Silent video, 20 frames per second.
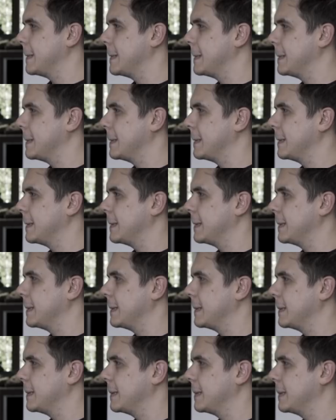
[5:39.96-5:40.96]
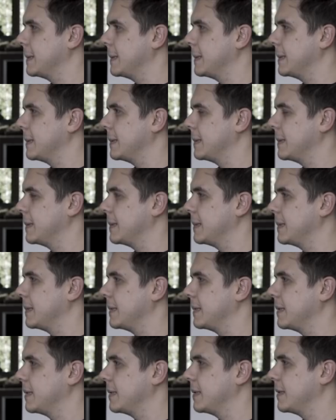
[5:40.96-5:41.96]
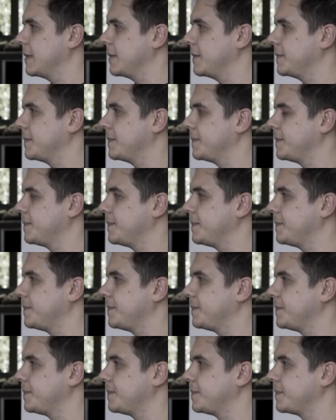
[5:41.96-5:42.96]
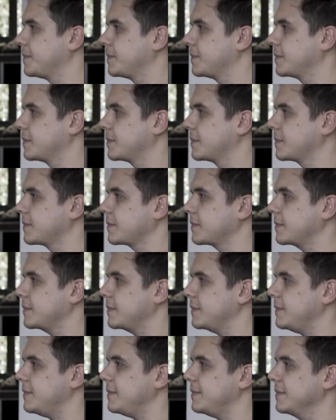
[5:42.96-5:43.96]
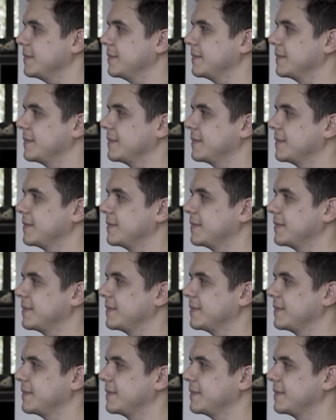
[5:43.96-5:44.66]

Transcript: (not speaking)